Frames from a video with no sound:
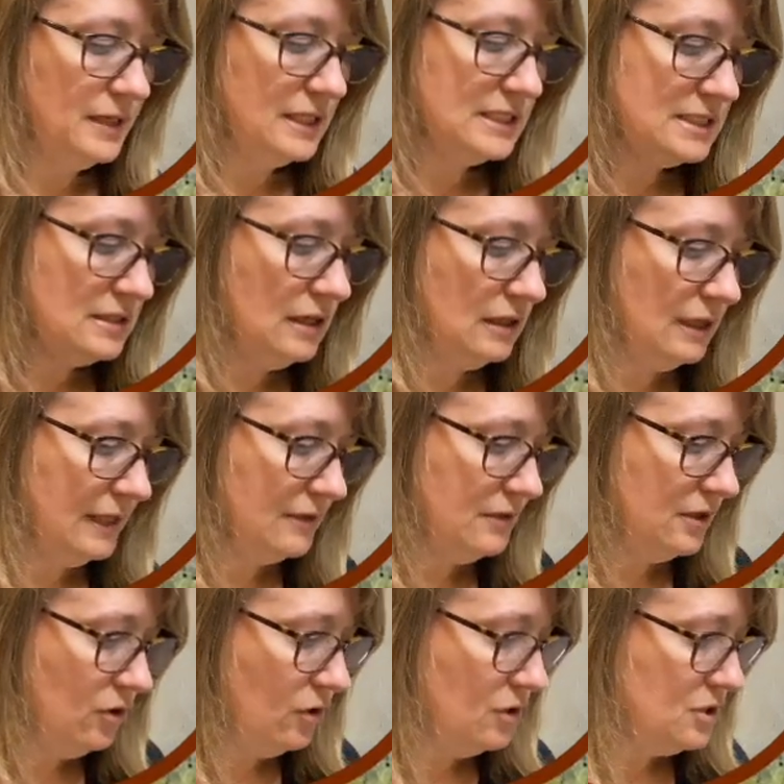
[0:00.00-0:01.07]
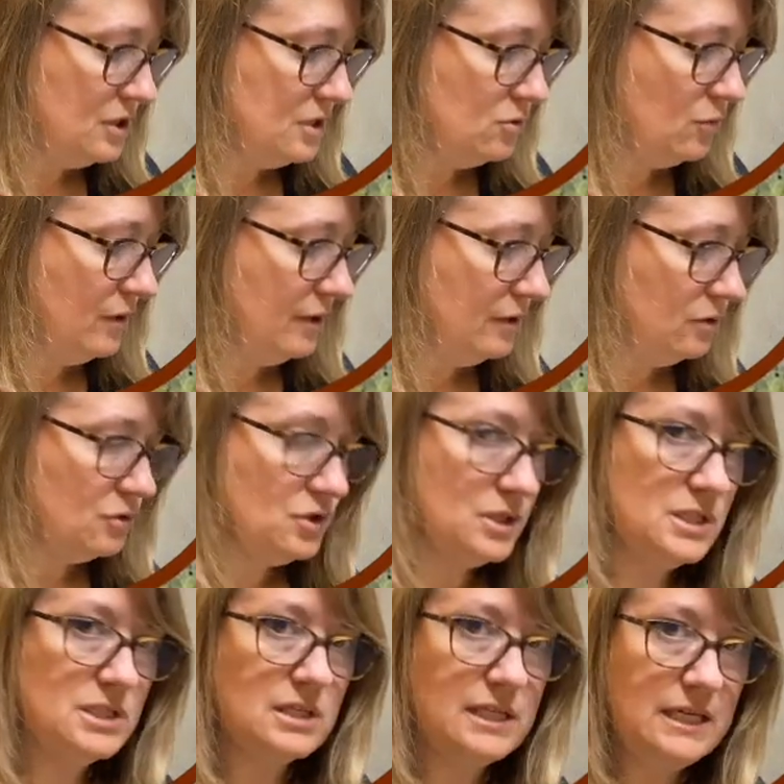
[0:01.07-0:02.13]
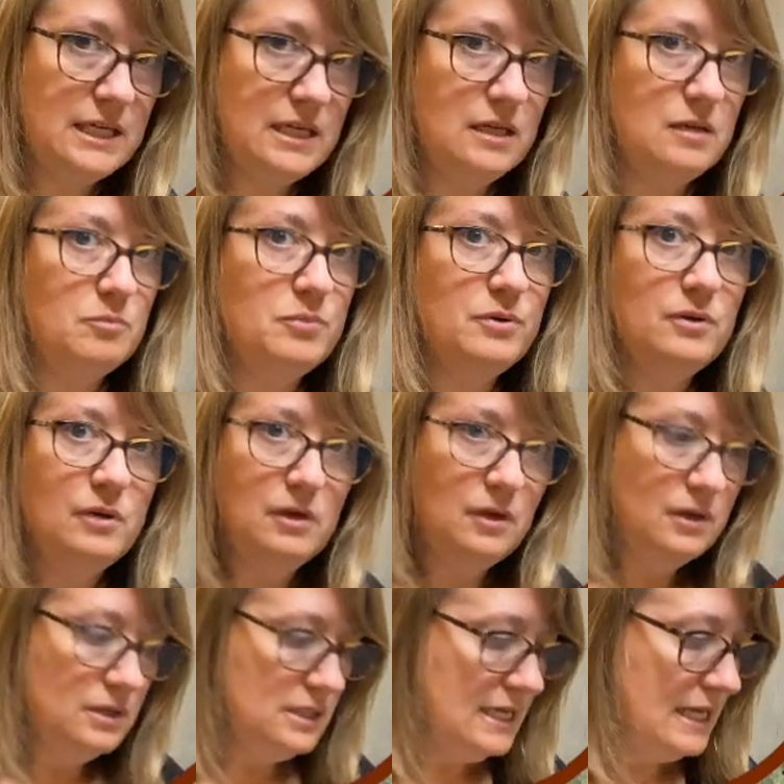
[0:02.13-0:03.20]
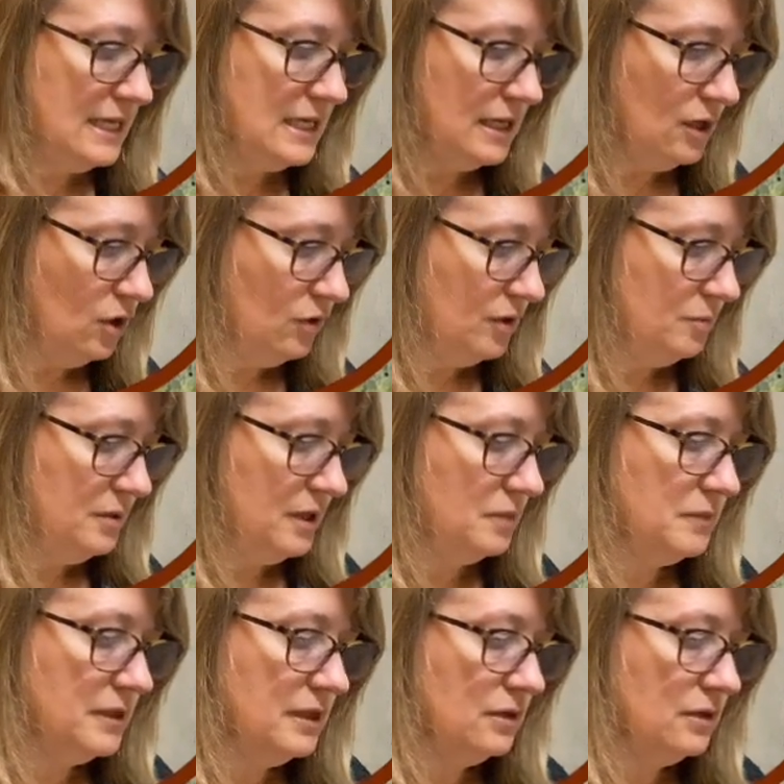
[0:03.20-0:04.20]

It's not like the Arches where it'll just keep taking on the pigment.